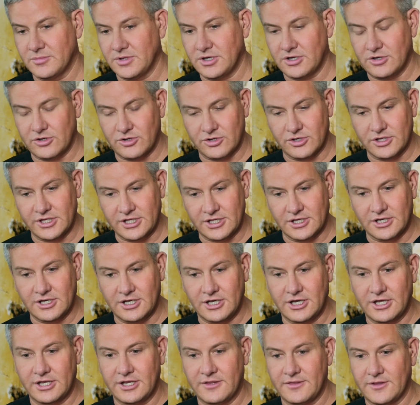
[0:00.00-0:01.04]
early
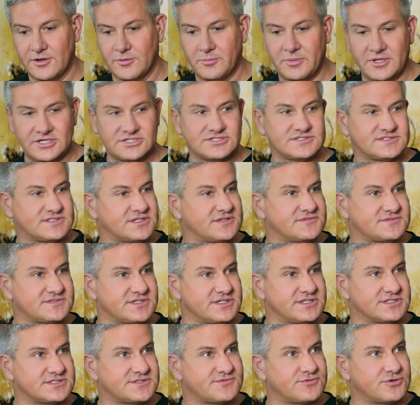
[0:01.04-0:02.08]
on, and they were patients that have
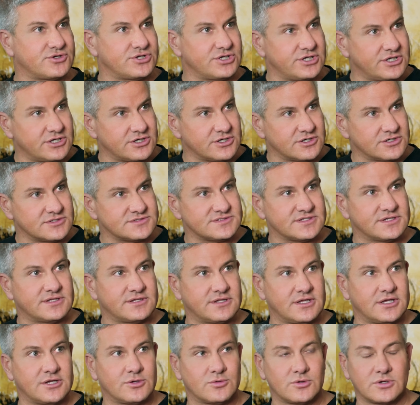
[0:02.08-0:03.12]
seen us for years,
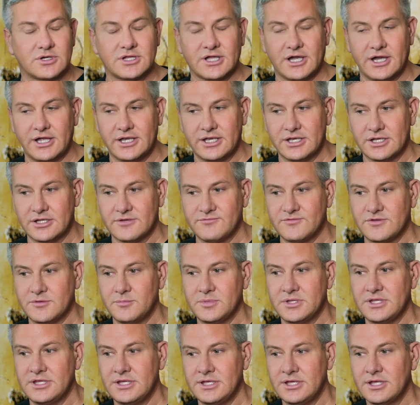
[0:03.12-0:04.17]
and they were kind enough to
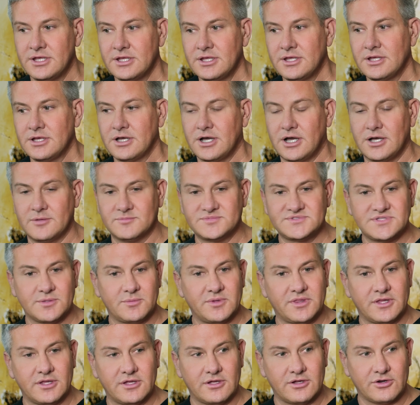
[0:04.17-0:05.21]
be some
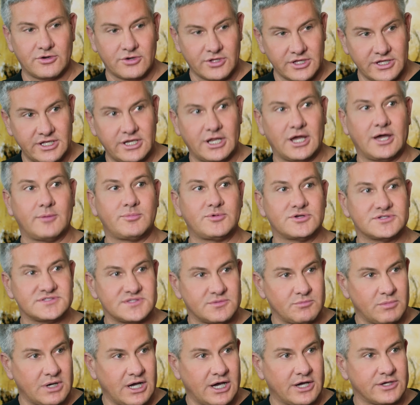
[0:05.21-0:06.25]
of the early adopters
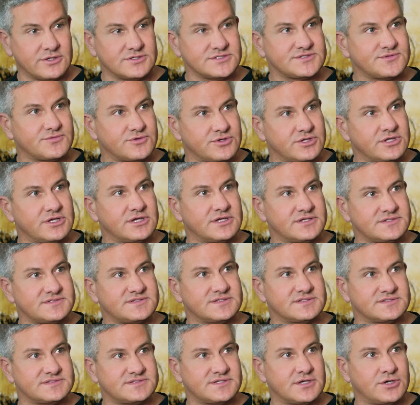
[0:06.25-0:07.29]
and models for this.
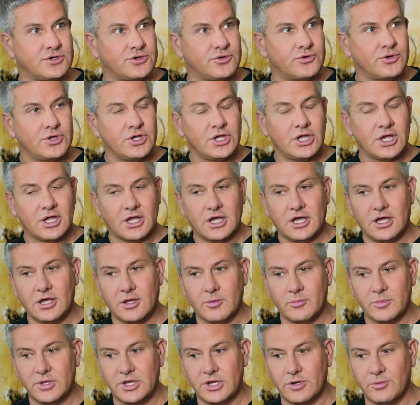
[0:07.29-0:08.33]
And so,
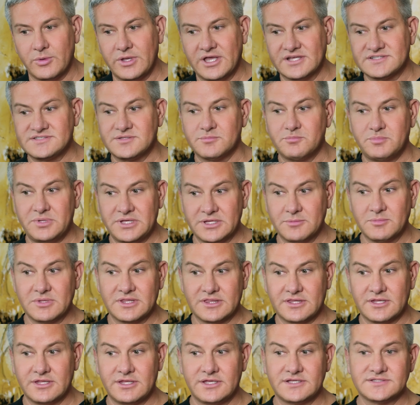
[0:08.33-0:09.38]
we had some
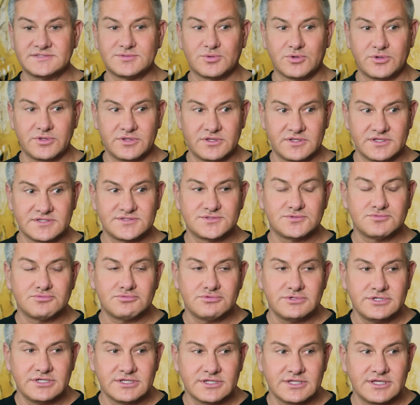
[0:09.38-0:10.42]
pigment things where this
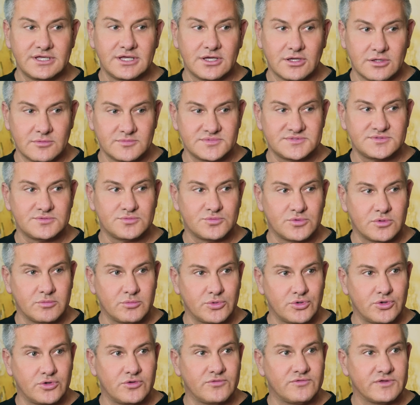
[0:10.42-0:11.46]
really helps
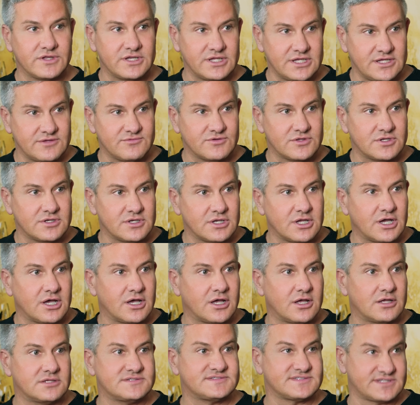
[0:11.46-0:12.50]
remove and even
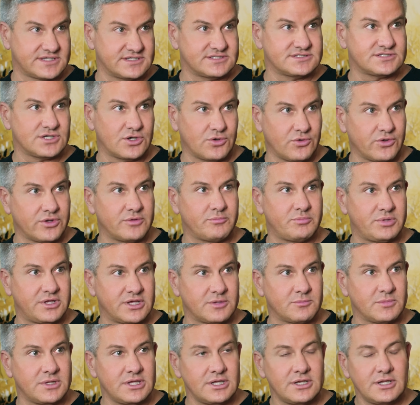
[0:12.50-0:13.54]
skin tone and
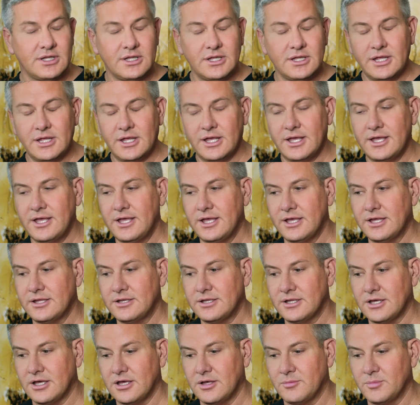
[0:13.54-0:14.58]
pigment.
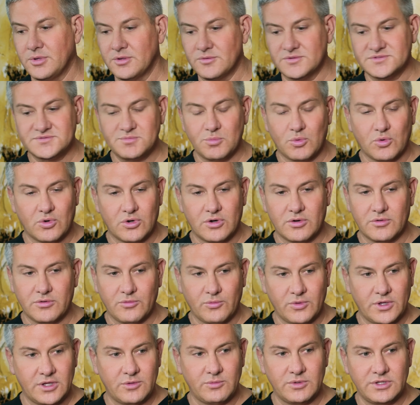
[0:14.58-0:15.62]
And it was more the
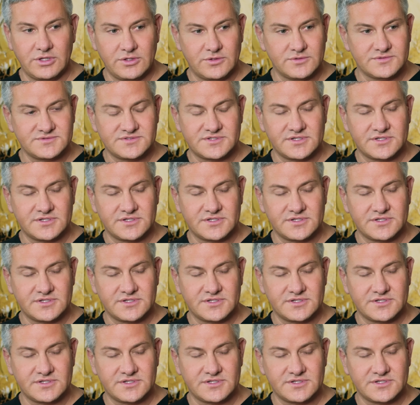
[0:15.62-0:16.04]
way we used the